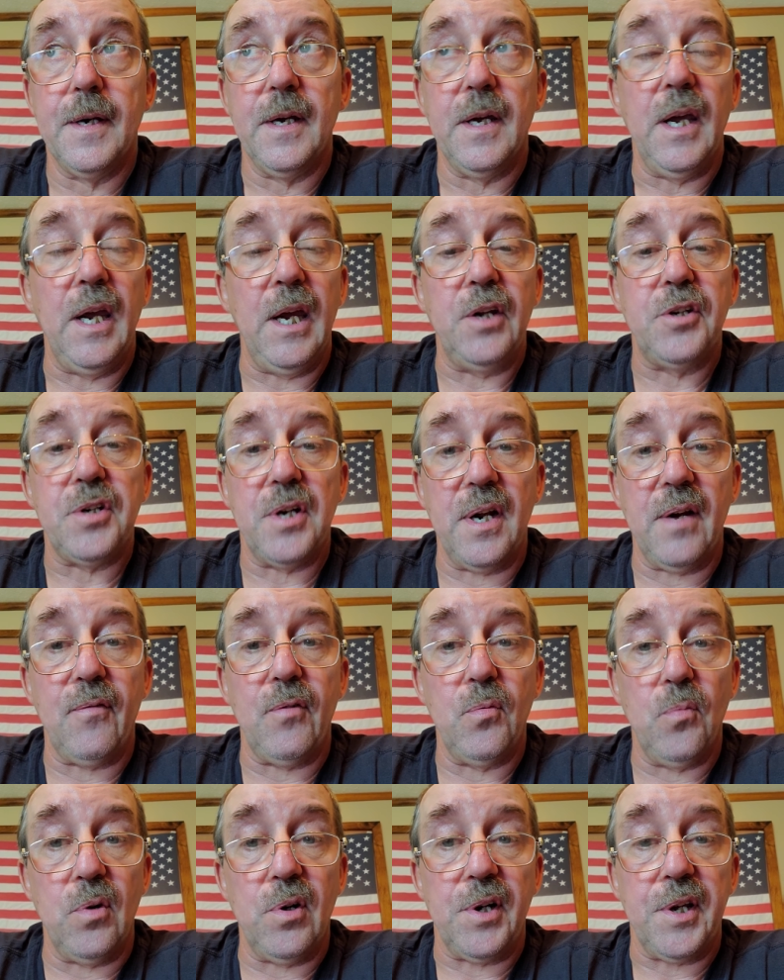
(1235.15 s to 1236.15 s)
Each and every
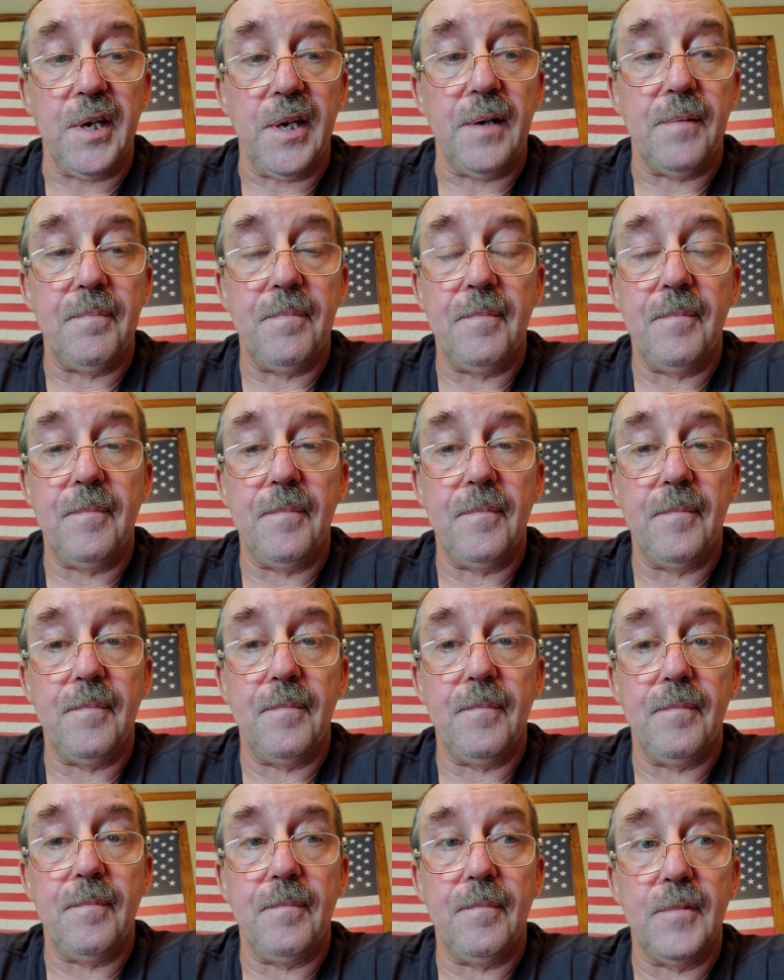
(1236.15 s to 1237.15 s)
one of you,
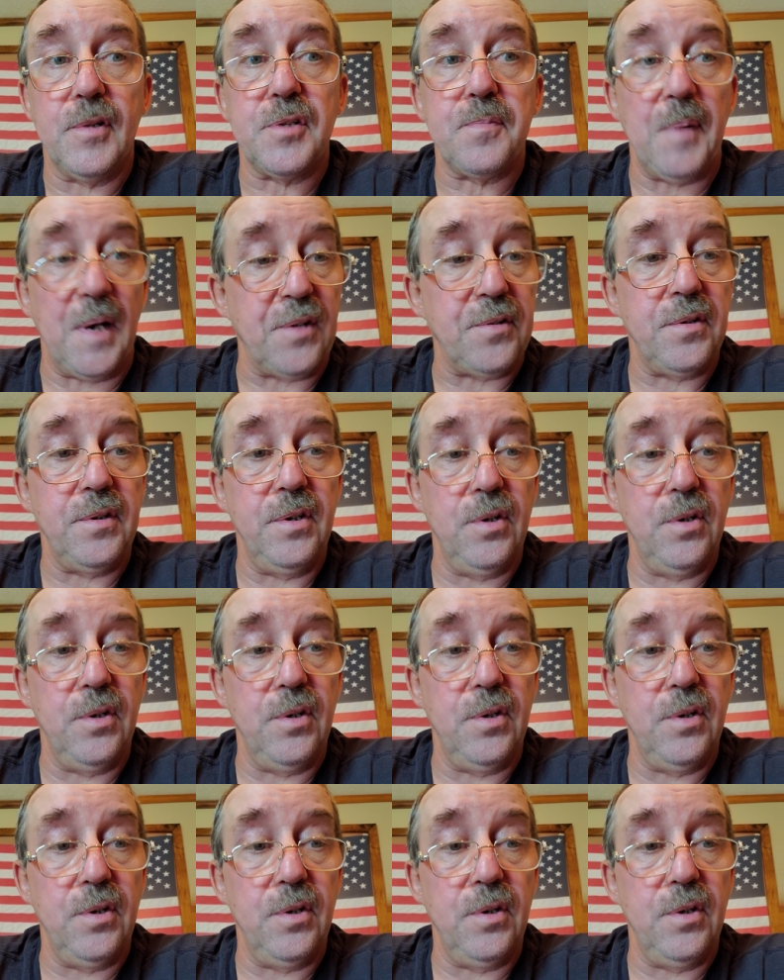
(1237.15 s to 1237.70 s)
especially